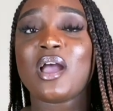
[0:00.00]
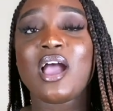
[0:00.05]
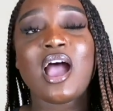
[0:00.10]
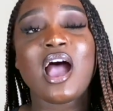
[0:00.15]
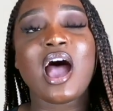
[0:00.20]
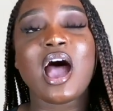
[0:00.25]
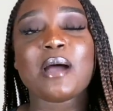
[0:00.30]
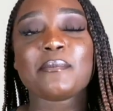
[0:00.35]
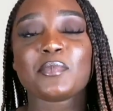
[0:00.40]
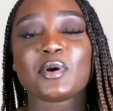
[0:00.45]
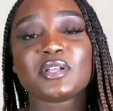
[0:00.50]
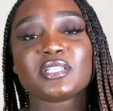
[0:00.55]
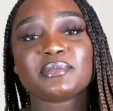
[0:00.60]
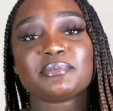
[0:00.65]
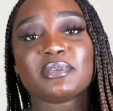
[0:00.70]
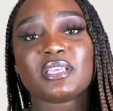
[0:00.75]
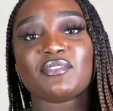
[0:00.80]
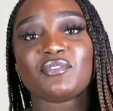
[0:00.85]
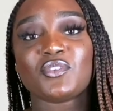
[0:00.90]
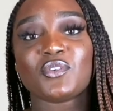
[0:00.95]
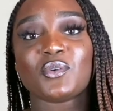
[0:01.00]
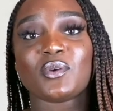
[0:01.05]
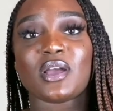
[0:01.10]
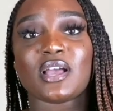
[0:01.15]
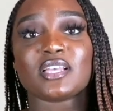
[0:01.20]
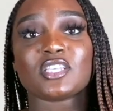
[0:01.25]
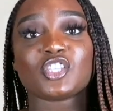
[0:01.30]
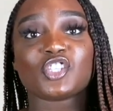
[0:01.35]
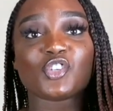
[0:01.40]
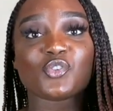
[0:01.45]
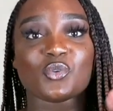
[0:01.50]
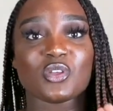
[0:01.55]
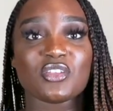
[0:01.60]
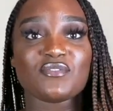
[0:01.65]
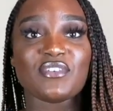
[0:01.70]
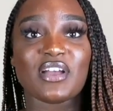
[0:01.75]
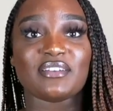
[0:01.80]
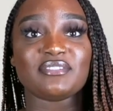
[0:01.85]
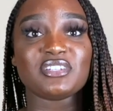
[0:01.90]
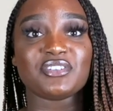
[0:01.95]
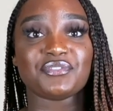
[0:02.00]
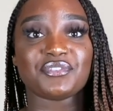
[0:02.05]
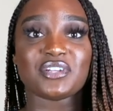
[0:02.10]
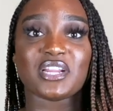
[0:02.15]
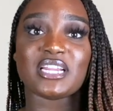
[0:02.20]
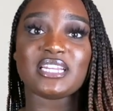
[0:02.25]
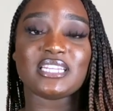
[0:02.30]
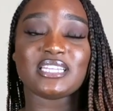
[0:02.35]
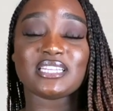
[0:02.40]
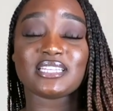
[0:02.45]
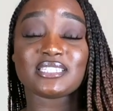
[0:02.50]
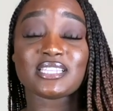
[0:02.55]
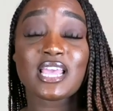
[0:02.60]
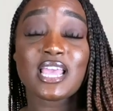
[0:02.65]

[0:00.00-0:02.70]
I'm going to be giving you guys 25 different ideas